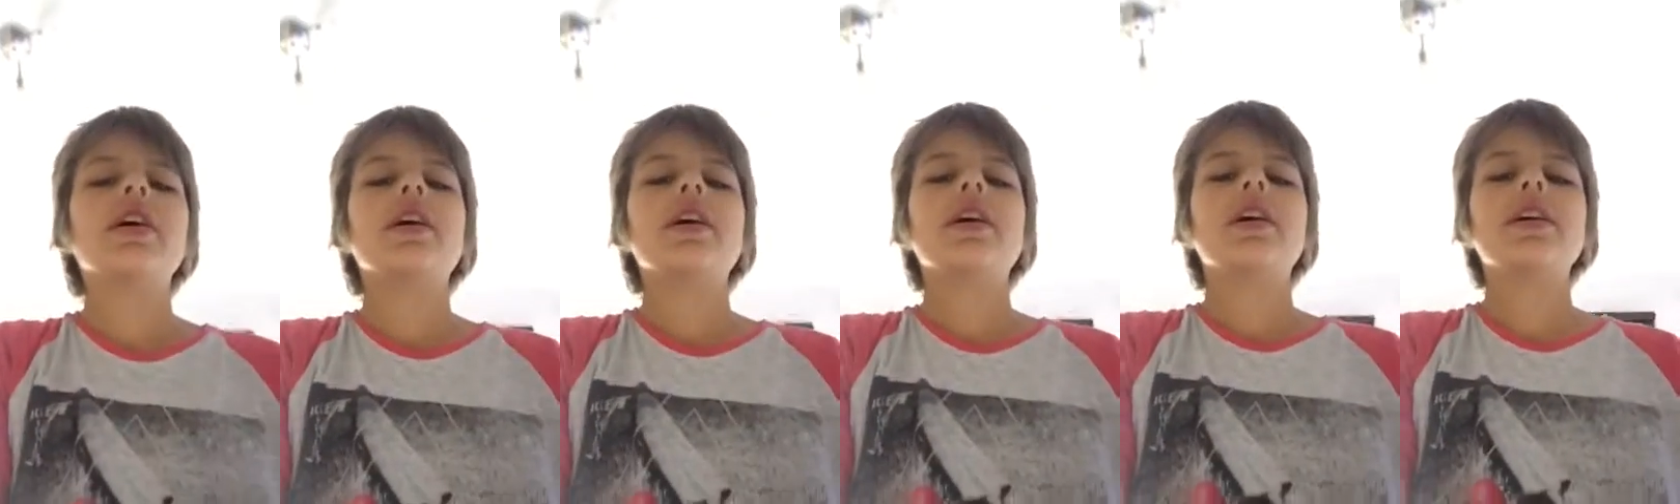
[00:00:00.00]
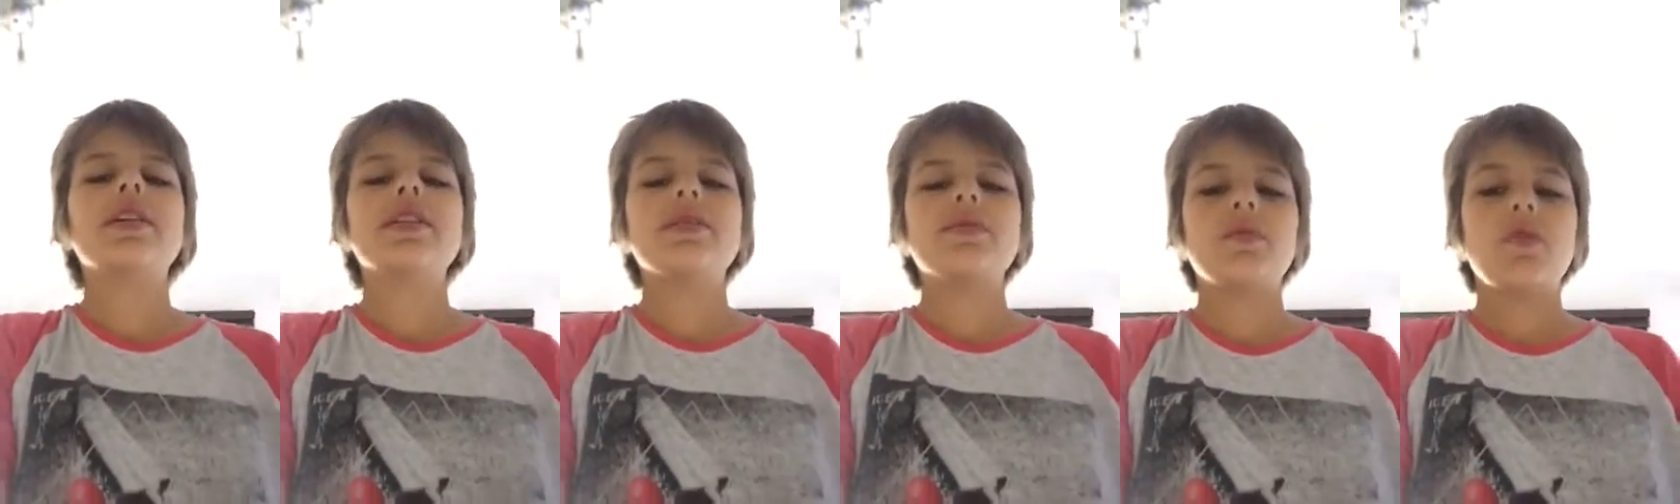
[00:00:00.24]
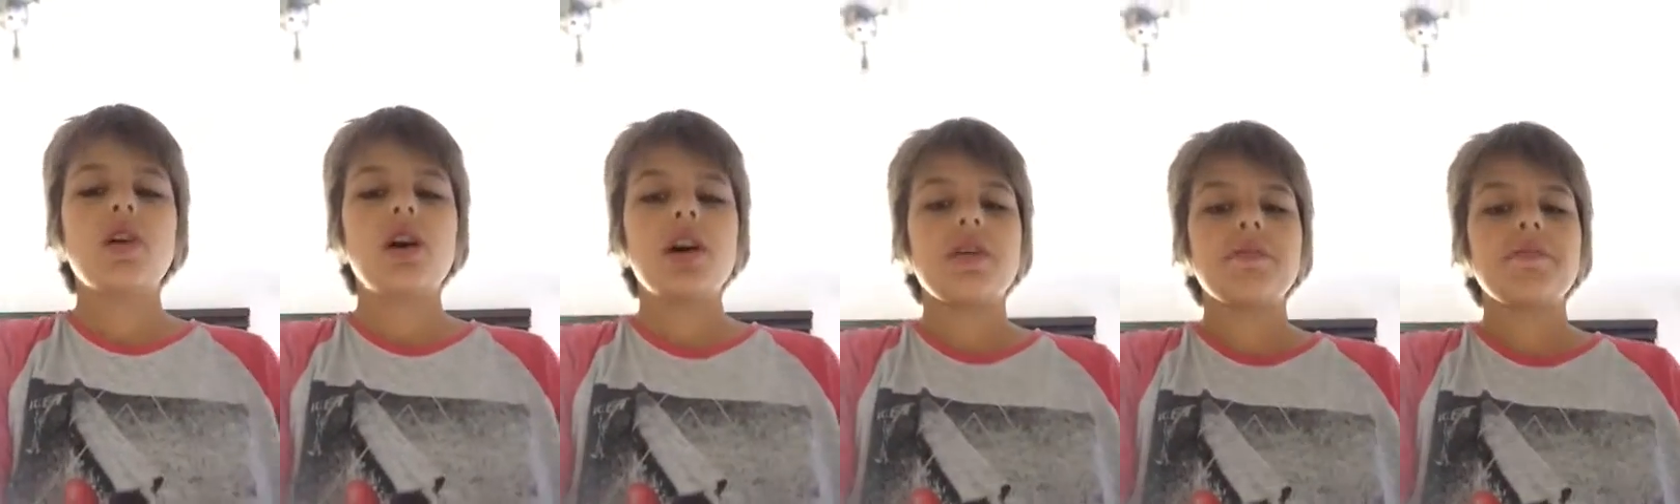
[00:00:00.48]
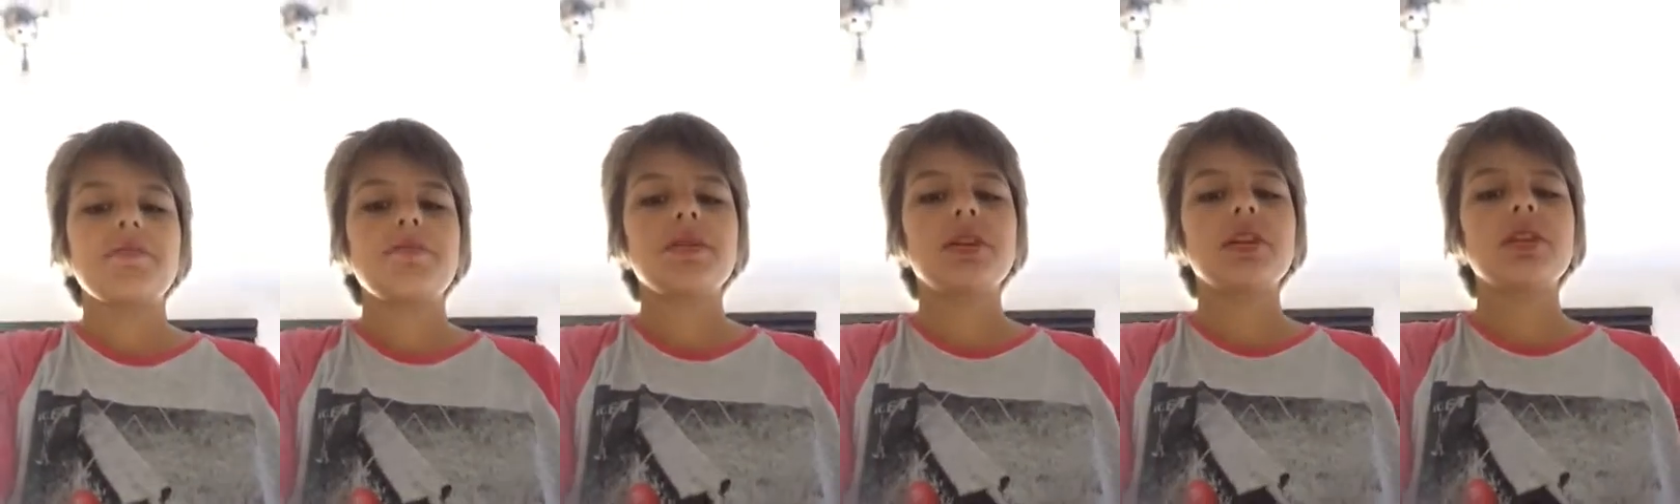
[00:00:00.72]
Here's why.
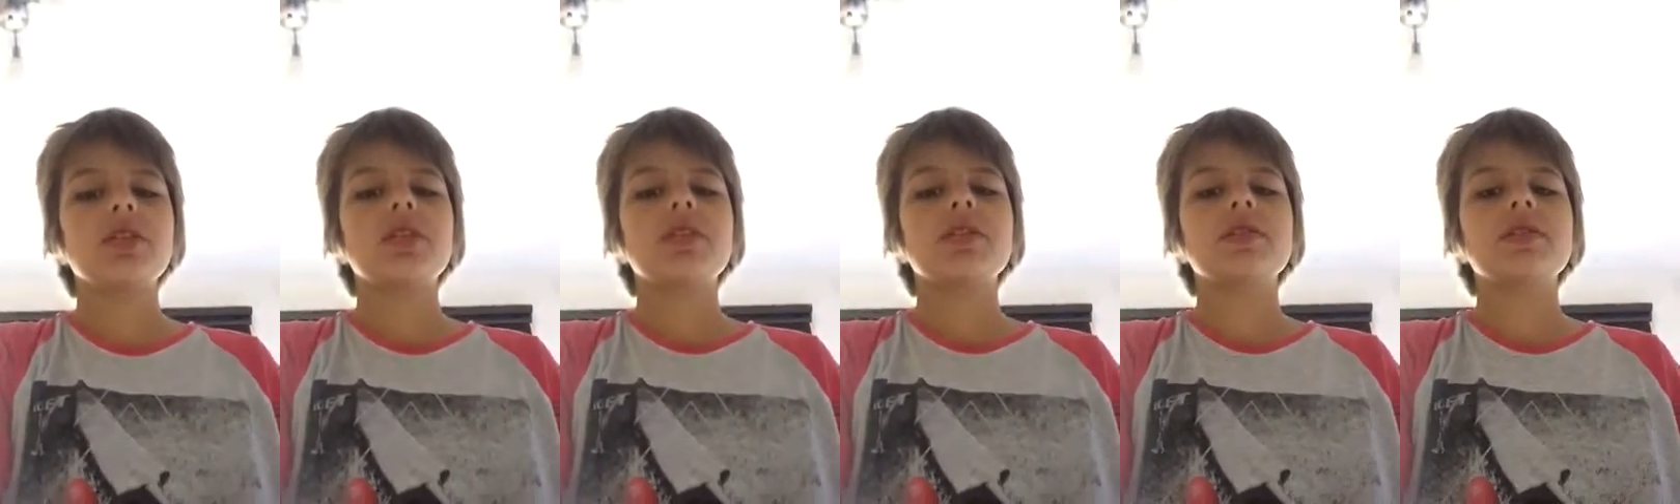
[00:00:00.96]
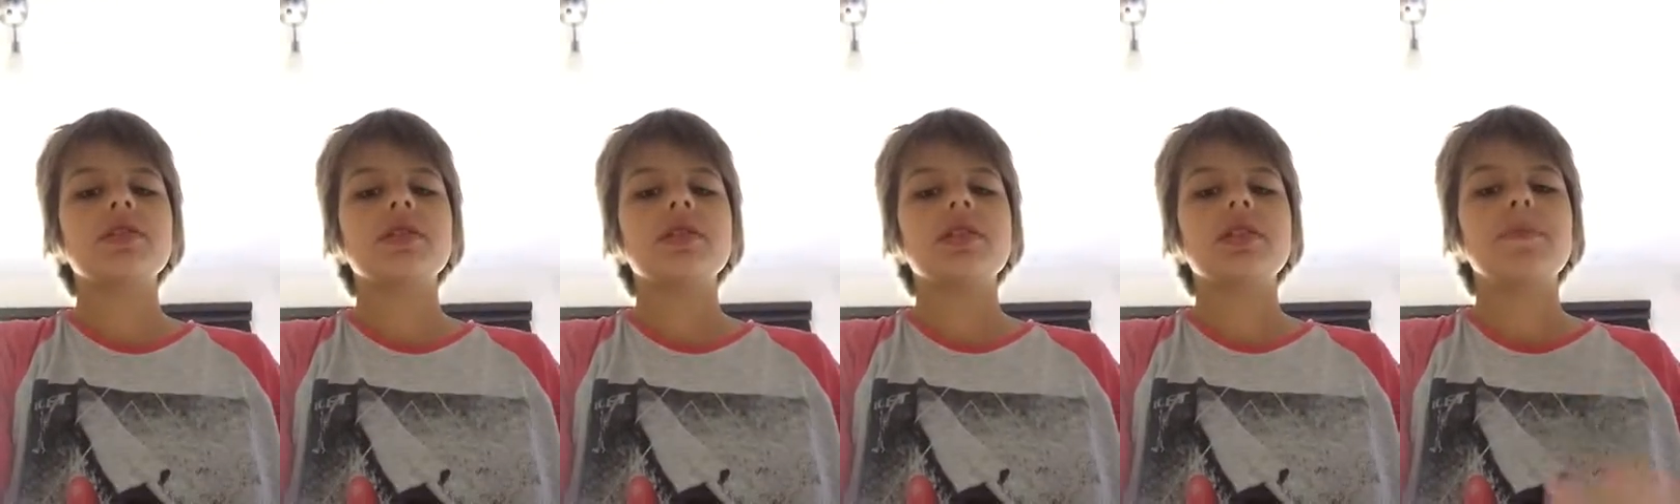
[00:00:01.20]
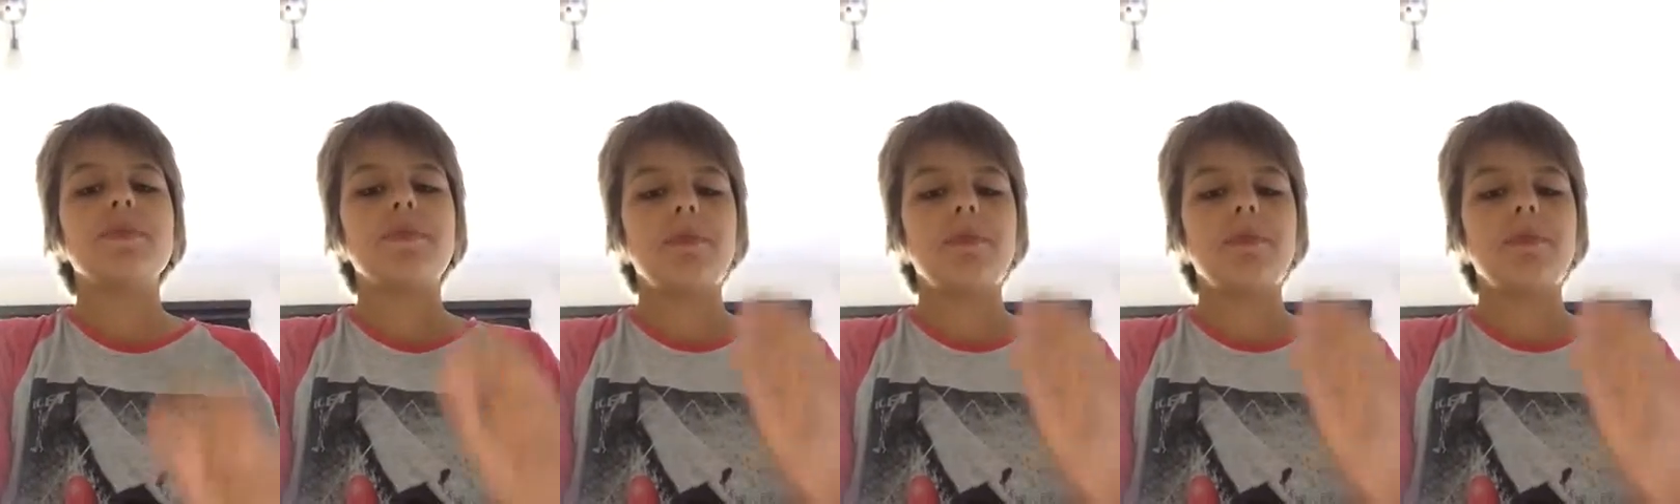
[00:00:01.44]
Because the